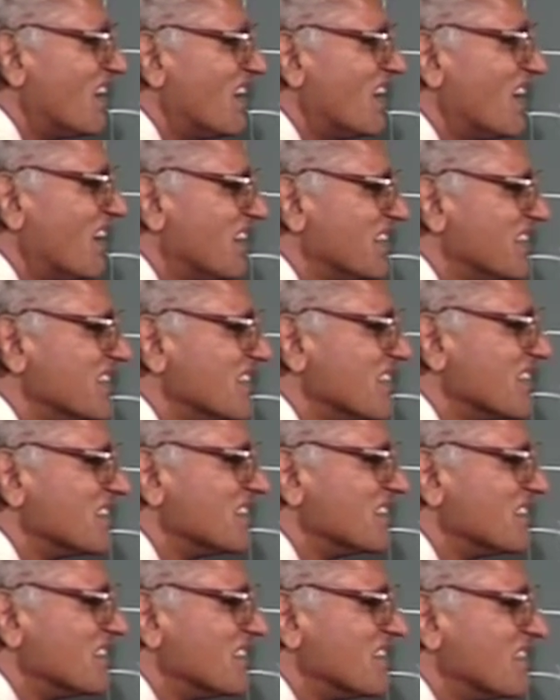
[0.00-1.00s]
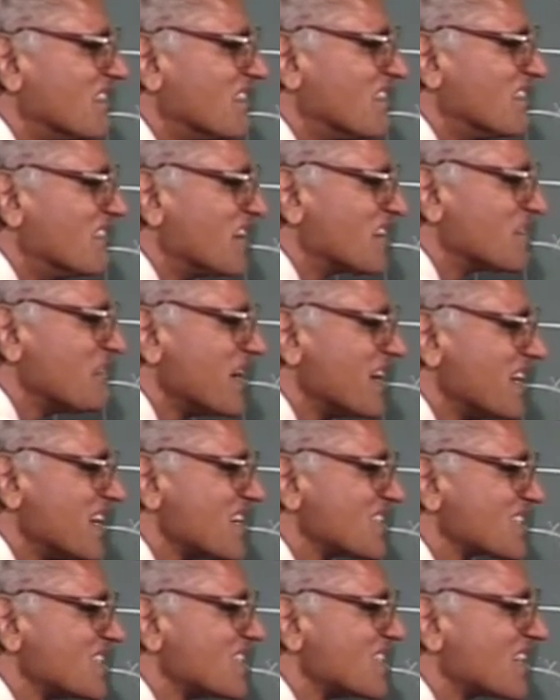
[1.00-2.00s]
and you have 1 by
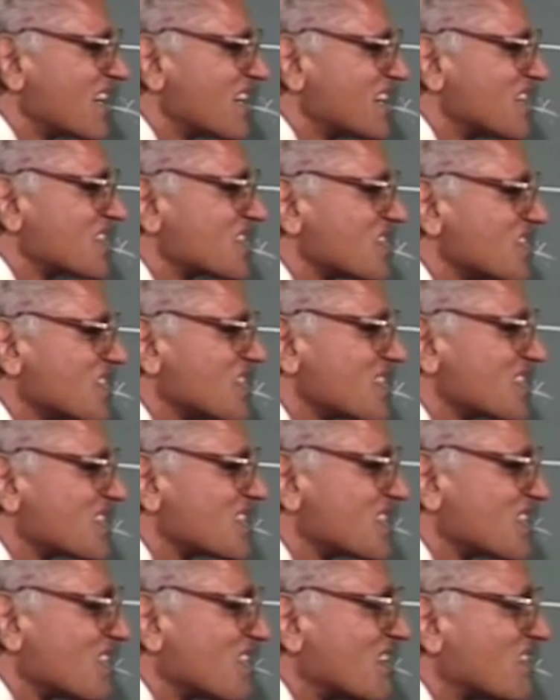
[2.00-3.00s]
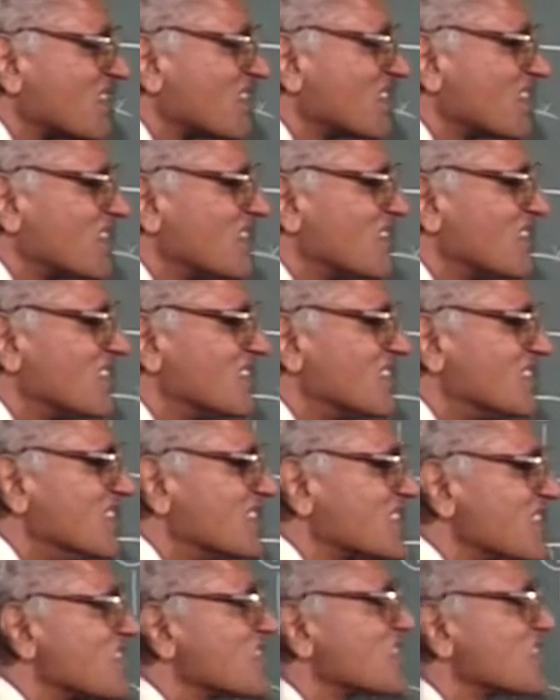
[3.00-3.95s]
S as the current source, this is